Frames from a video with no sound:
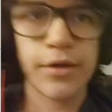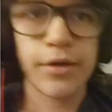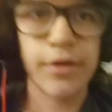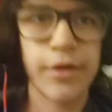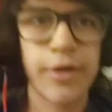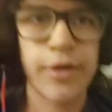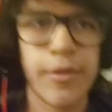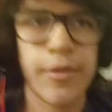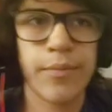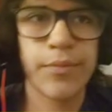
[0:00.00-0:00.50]

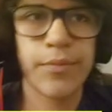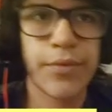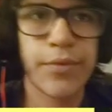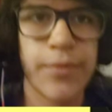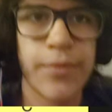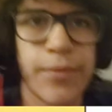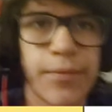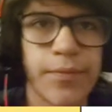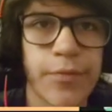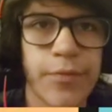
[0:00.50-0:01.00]
Imp,
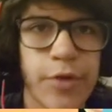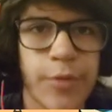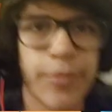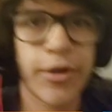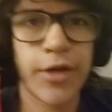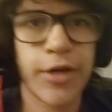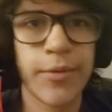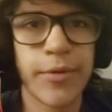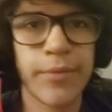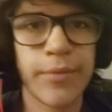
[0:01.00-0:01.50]
I'll
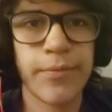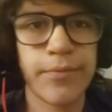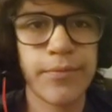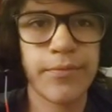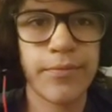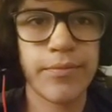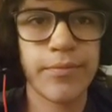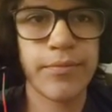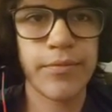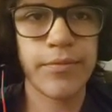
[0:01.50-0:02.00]
probably put
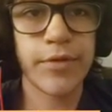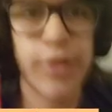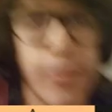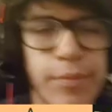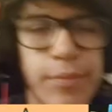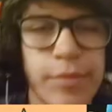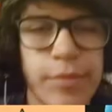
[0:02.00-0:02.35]
imp